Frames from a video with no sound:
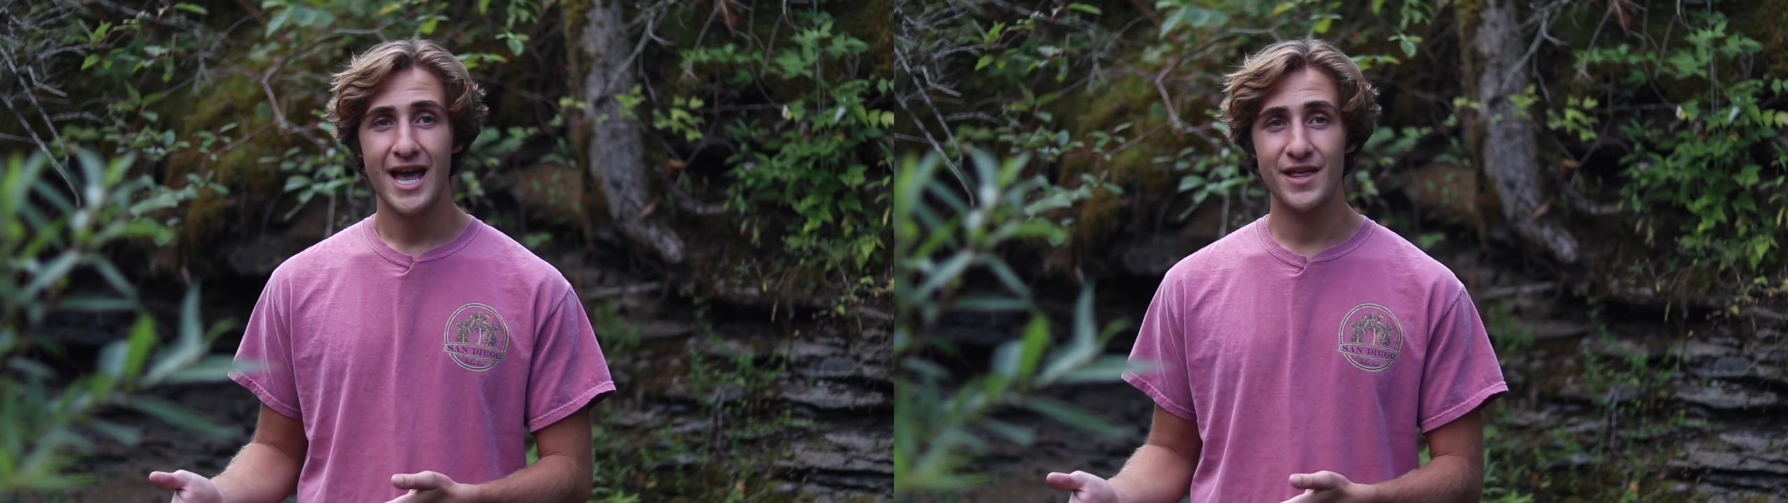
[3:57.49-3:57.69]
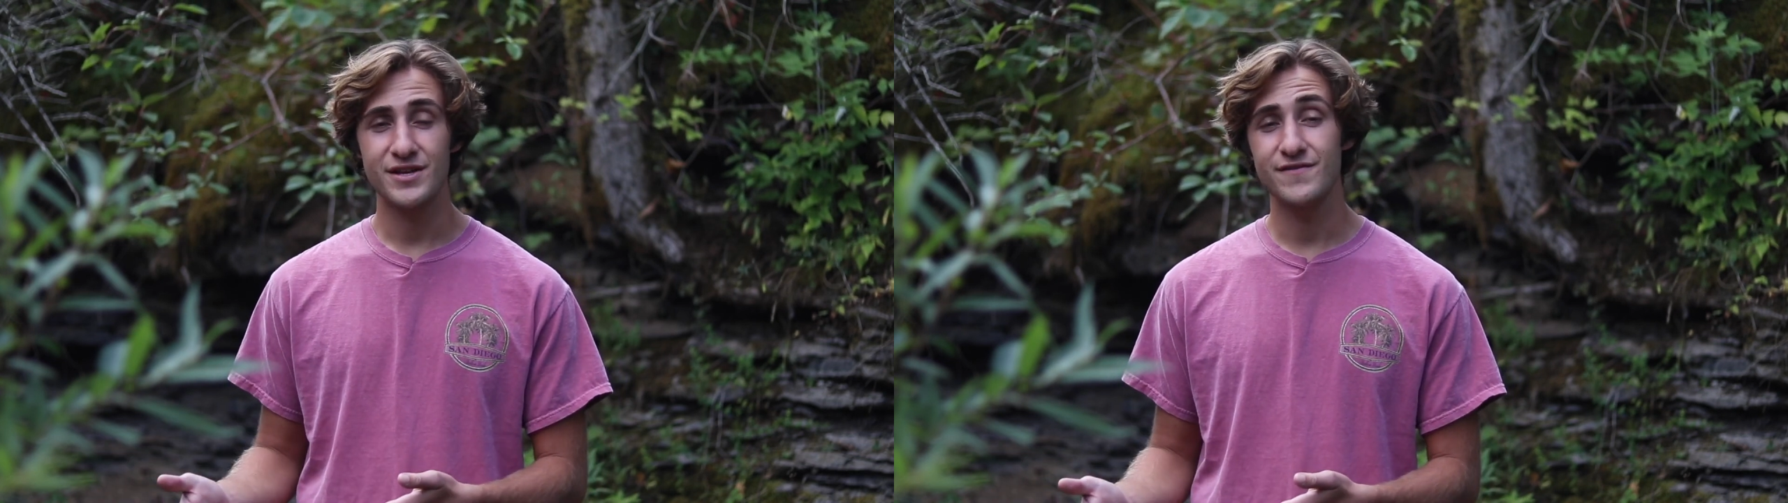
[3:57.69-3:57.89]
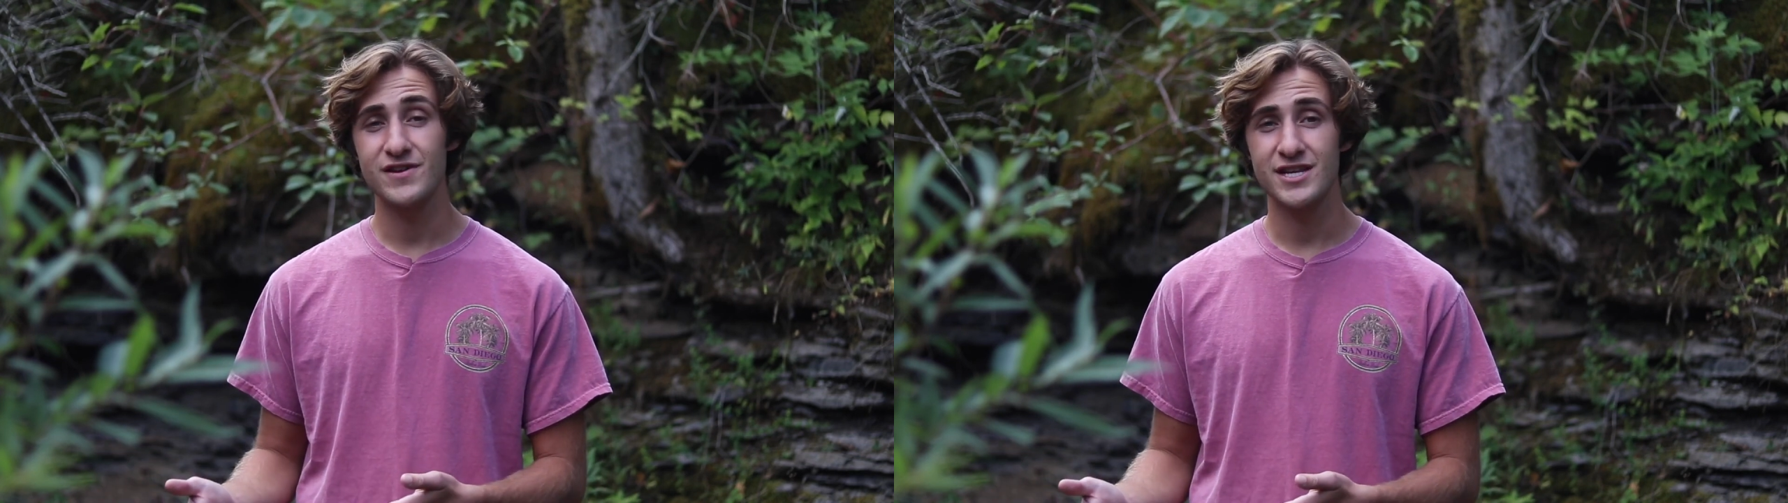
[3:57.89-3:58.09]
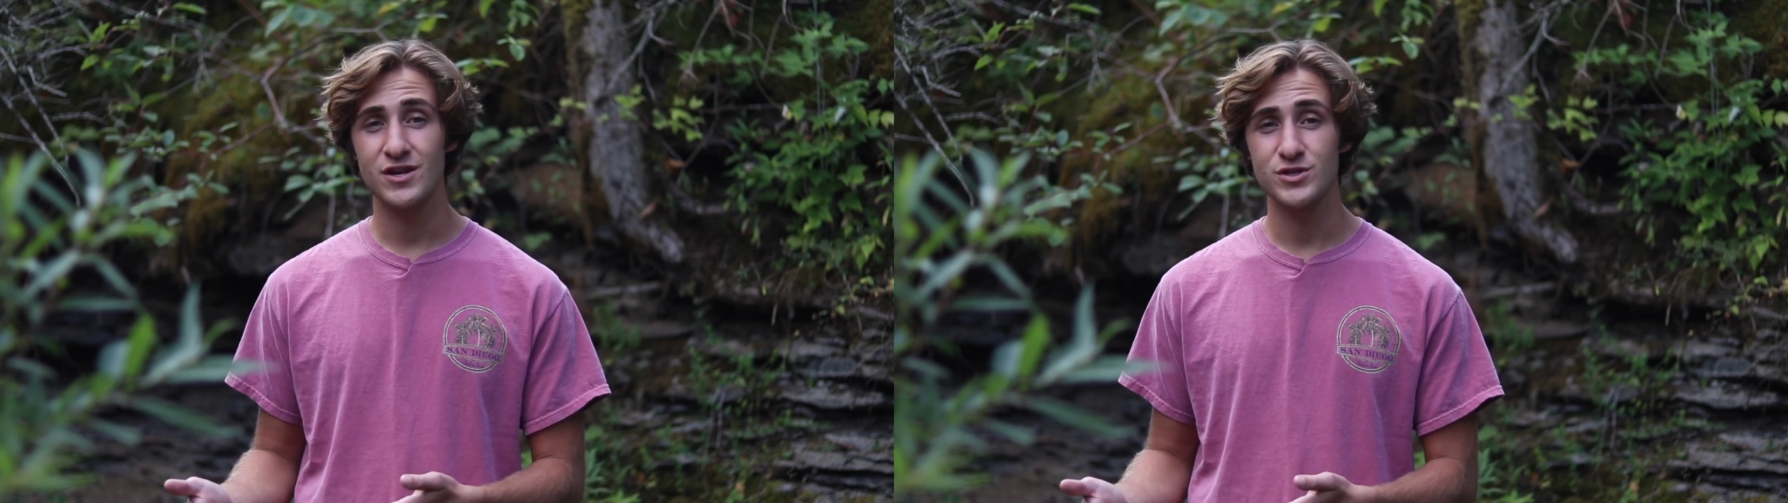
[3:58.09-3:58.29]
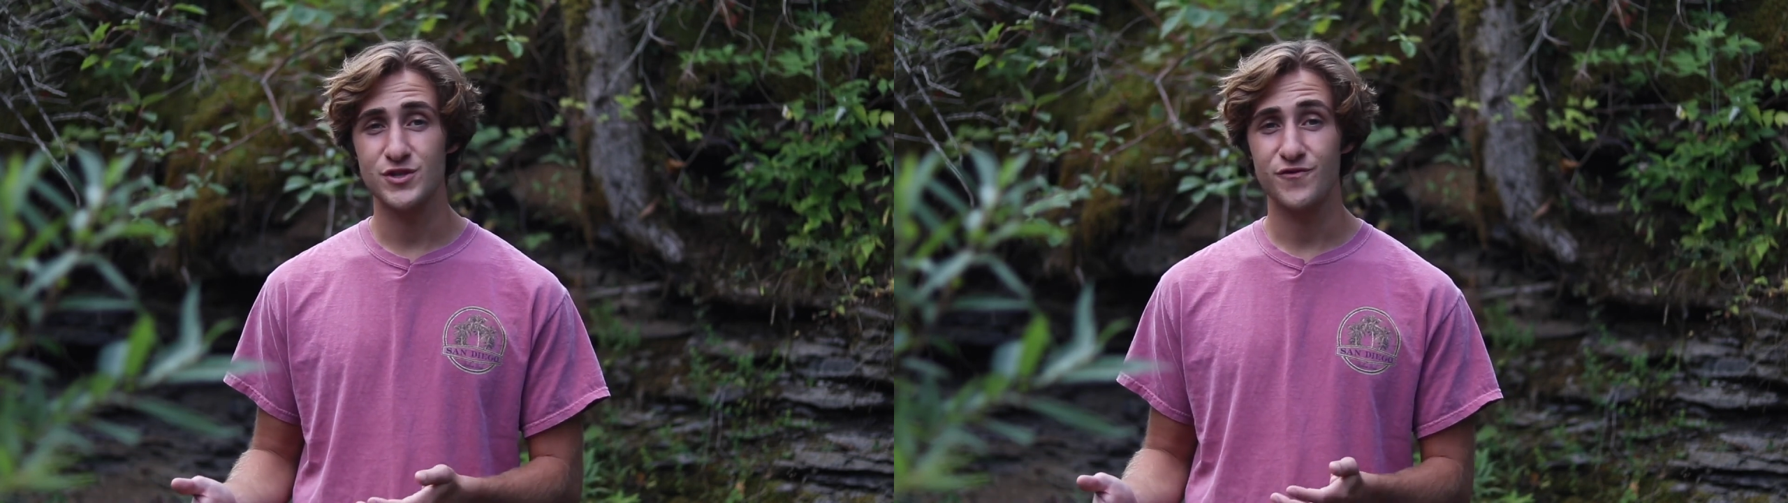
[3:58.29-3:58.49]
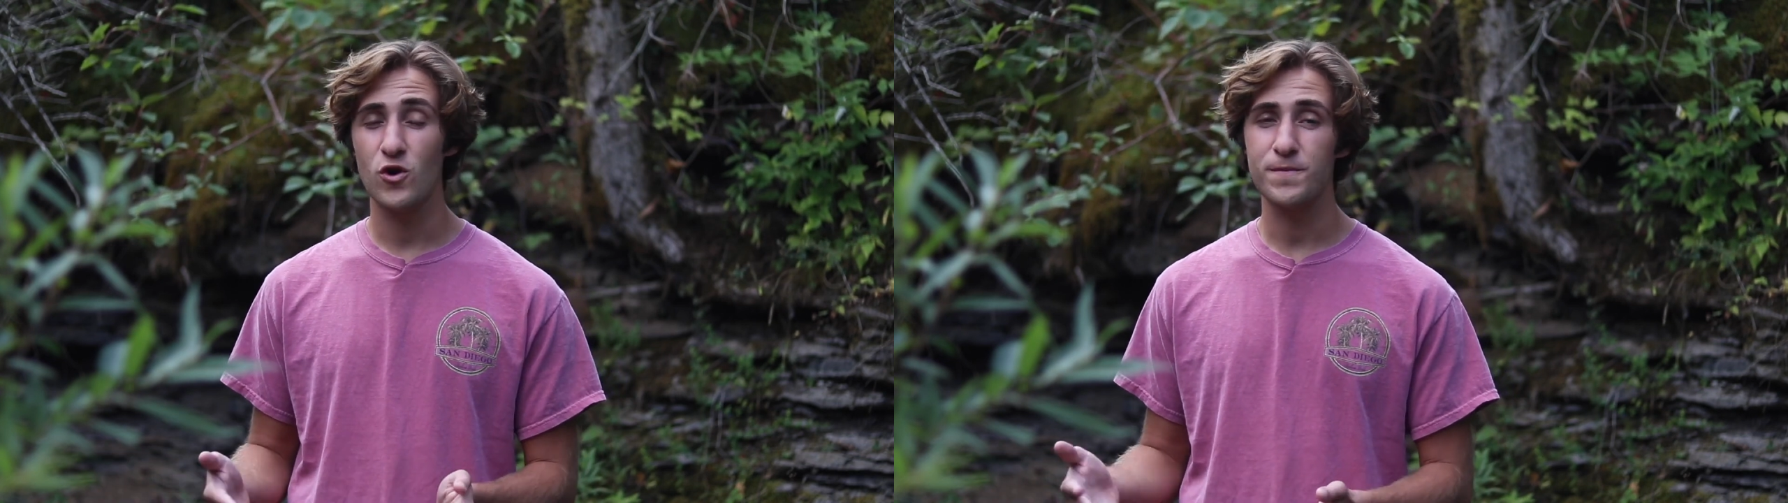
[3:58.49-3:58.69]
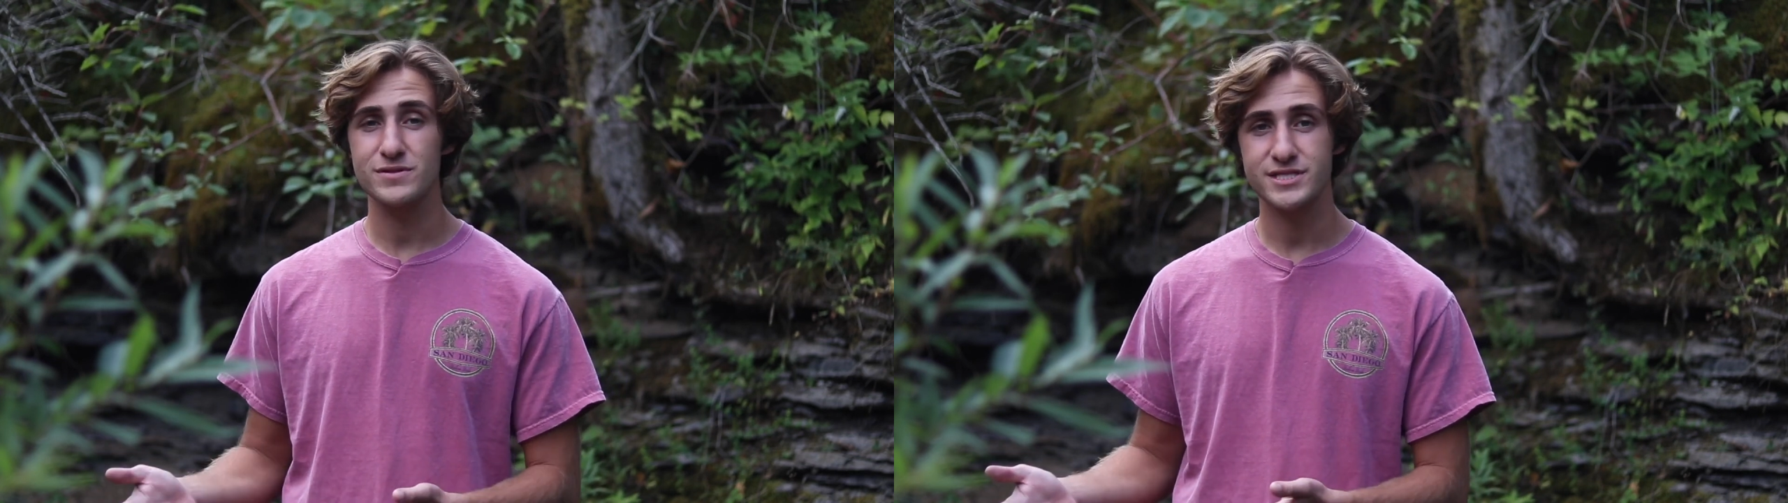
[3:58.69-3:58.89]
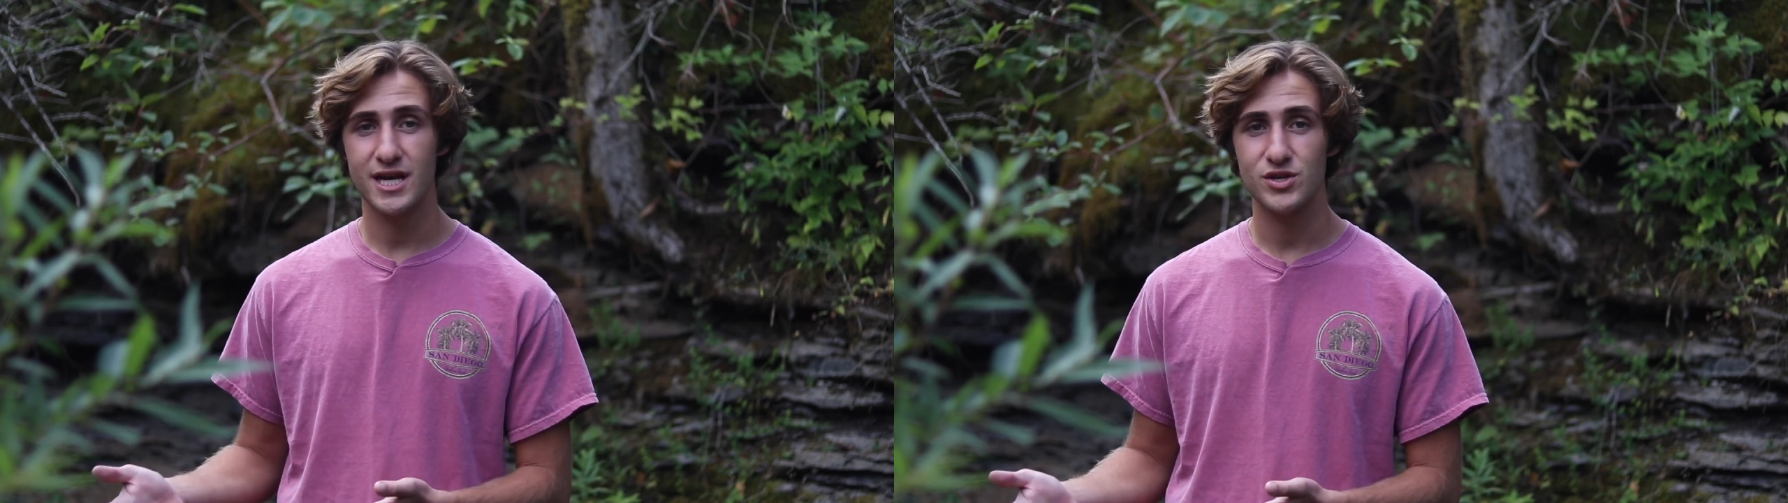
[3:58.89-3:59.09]
and the dividend yield is
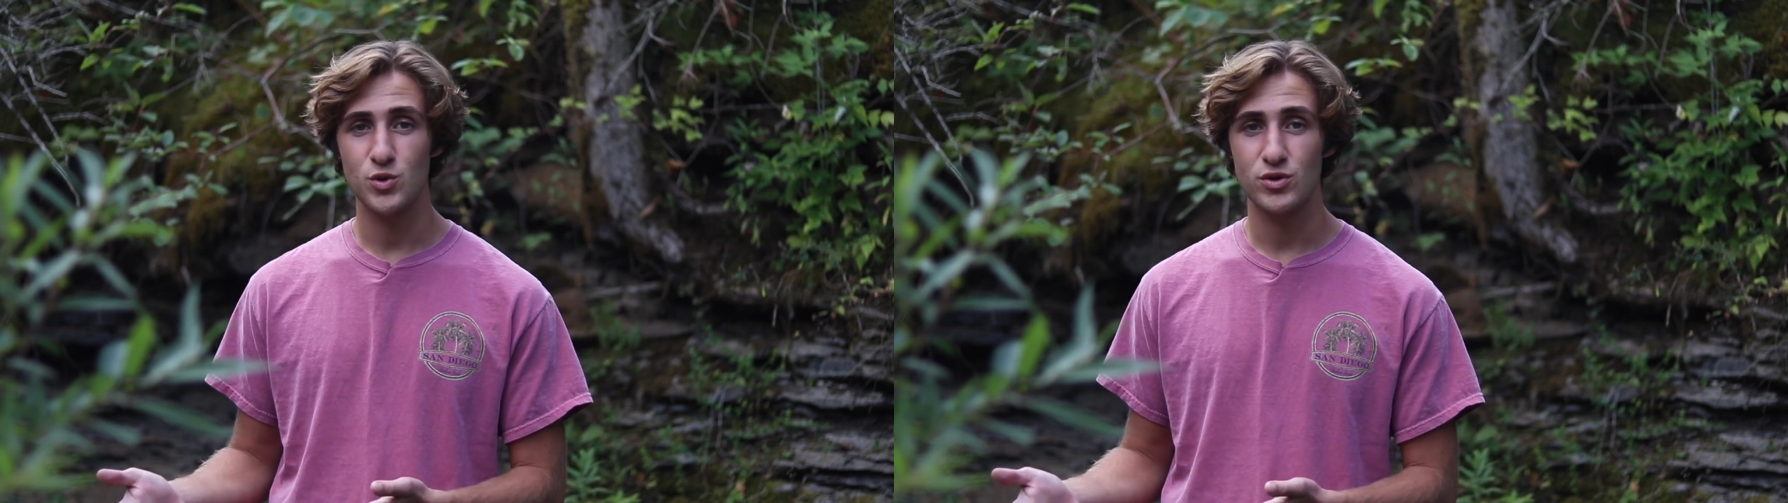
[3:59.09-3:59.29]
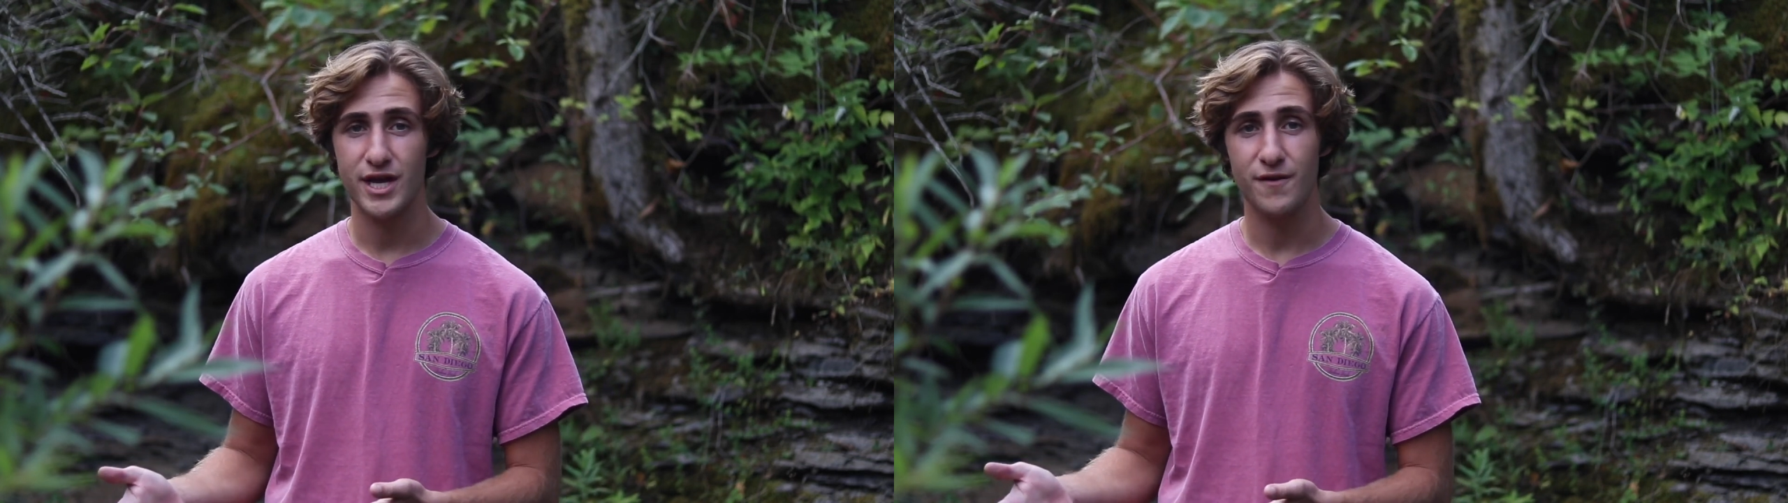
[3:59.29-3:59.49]
4%, you will get